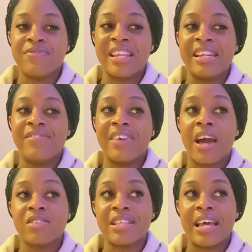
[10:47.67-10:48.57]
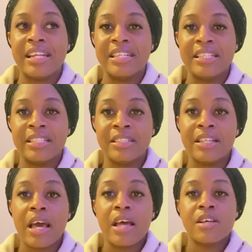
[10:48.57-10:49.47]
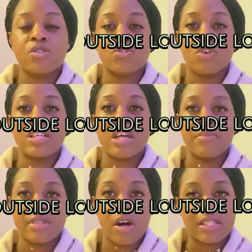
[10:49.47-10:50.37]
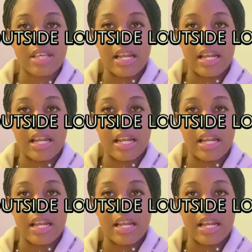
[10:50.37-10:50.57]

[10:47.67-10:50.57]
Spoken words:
than living outside London. So Nottingham is outside